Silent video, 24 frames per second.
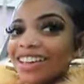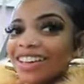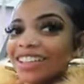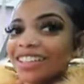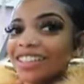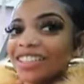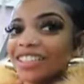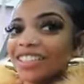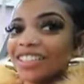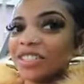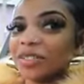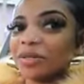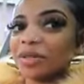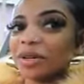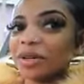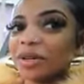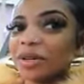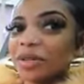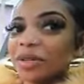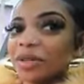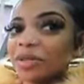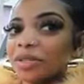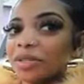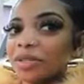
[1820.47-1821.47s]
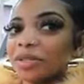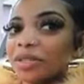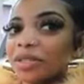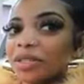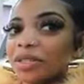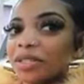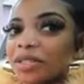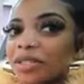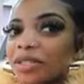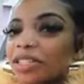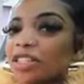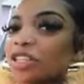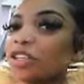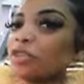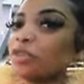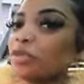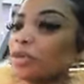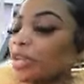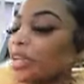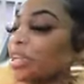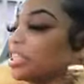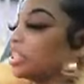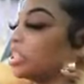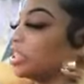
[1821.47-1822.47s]
It's churro. It's Queen Churro.
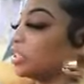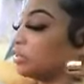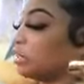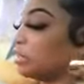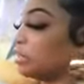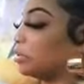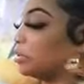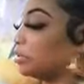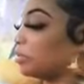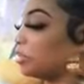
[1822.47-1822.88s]
Queen Churro.